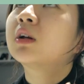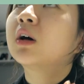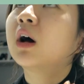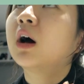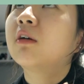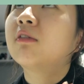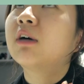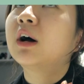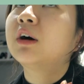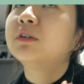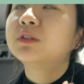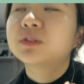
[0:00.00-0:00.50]

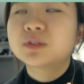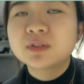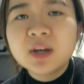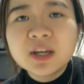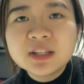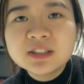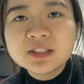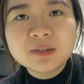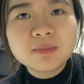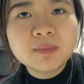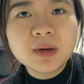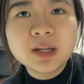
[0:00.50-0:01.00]
around
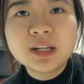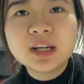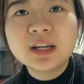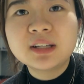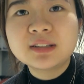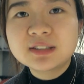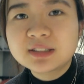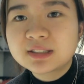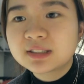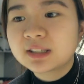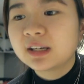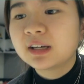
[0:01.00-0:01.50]
20
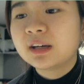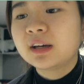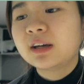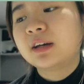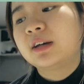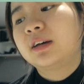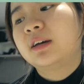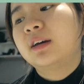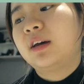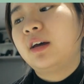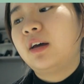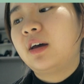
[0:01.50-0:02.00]
minutes
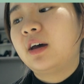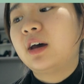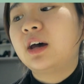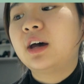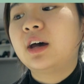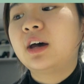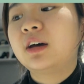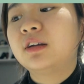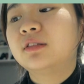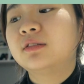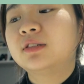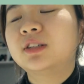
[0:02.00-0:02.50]

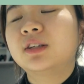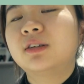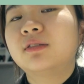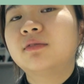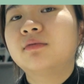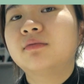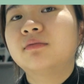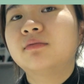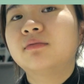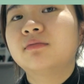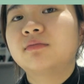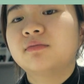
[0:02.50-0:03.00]
and
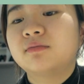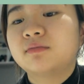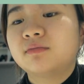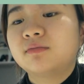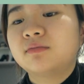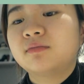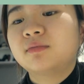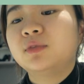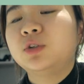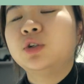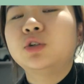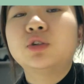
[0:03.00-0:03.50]

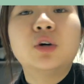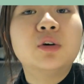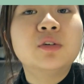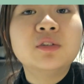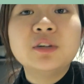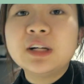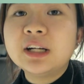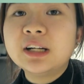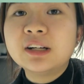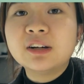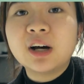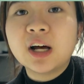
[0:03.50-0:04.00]
you don't
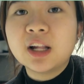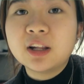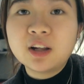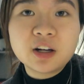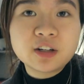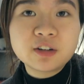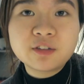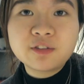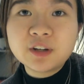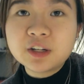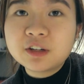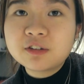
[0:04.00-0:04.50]
need a
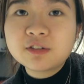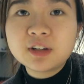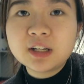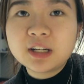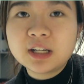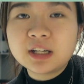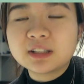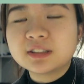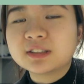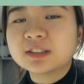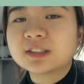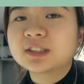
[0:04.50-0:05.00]
lot of
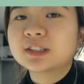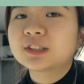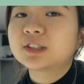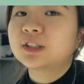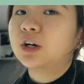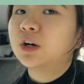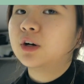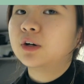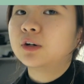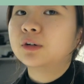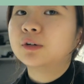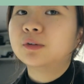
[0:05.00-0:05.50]
ingredients,
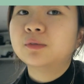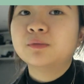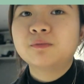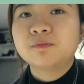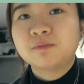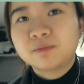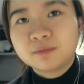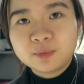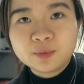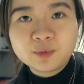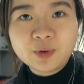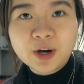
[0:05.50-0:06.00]
so
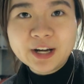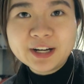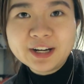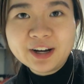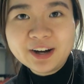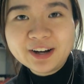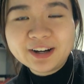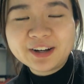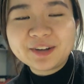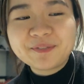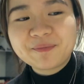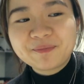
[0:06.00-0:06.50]
why
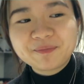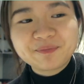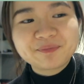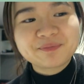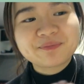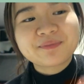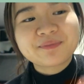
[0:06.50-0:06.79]
not?